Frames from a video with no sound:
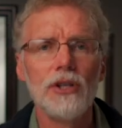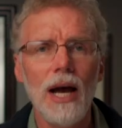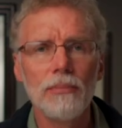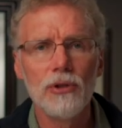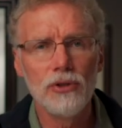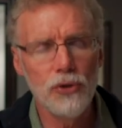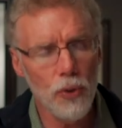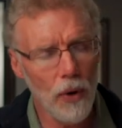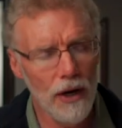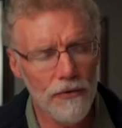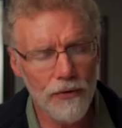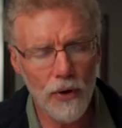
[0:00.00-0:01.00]
Chapters
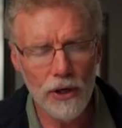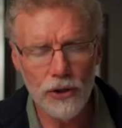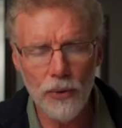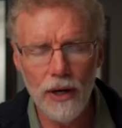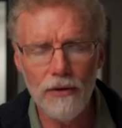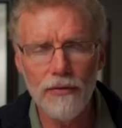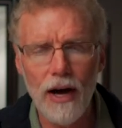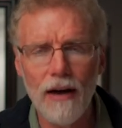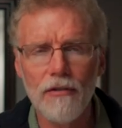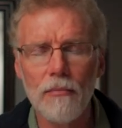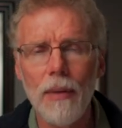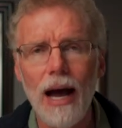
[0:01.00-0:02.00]
24 and
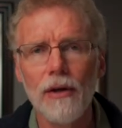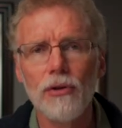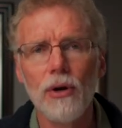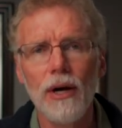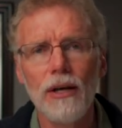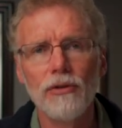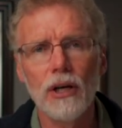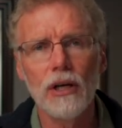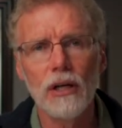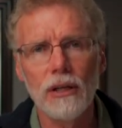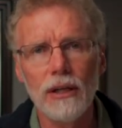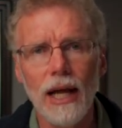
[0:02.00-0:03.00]
25 of Matthew is a
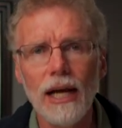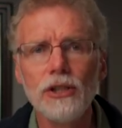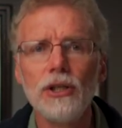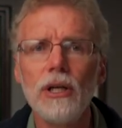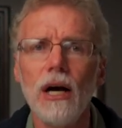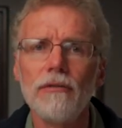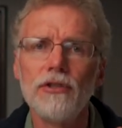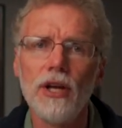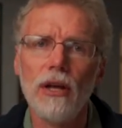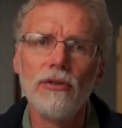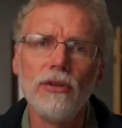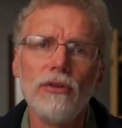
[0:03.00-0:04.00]
collection of
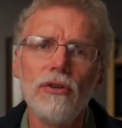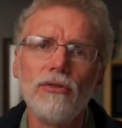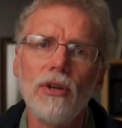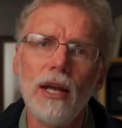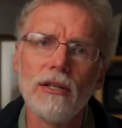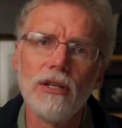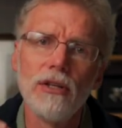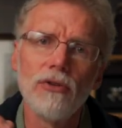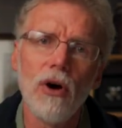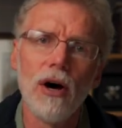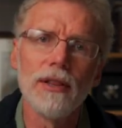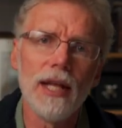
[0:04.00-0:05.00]
Jesus' teachings
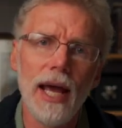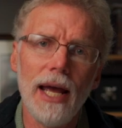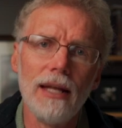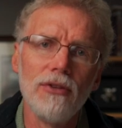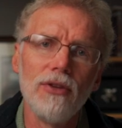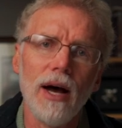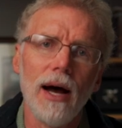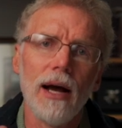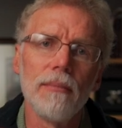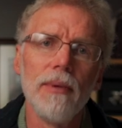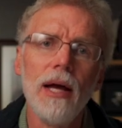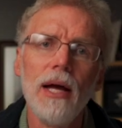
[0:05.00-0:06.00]
on the end
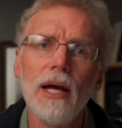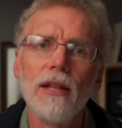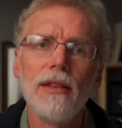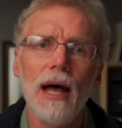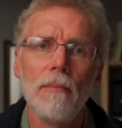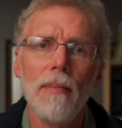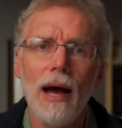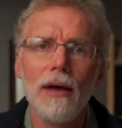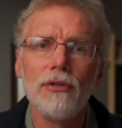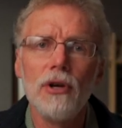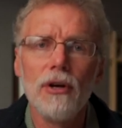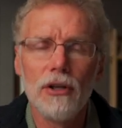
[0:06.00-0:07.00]
time that
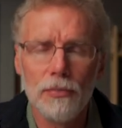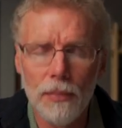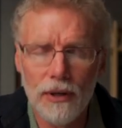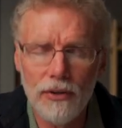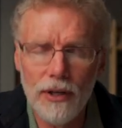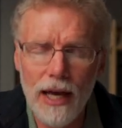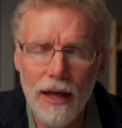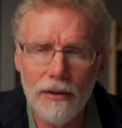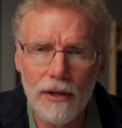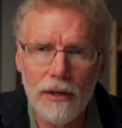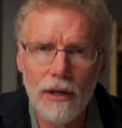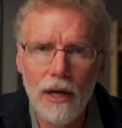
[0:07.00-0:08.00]
Matthew has put
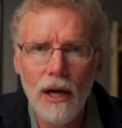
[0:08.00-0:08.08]
together.